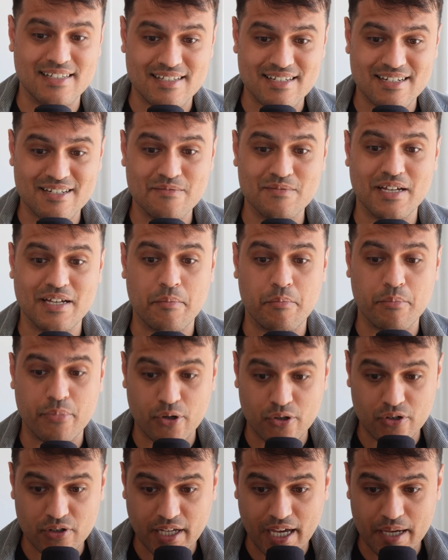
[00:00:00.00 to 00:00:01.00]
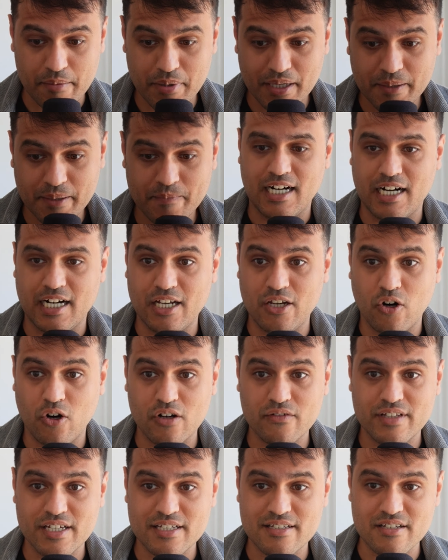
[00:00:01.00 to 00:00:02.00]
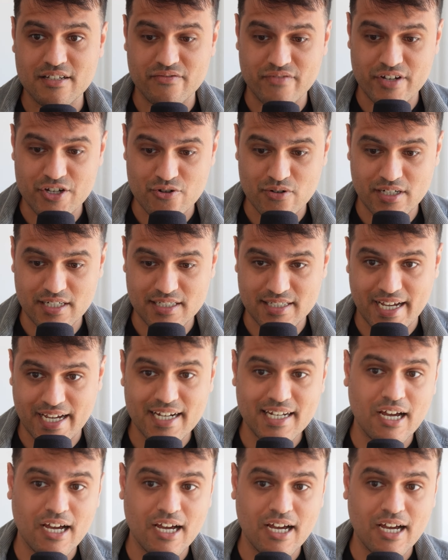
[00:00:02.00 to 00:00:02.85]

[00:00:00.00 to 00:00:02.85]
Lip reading: systems, and prototyping. A lot of this is visual design.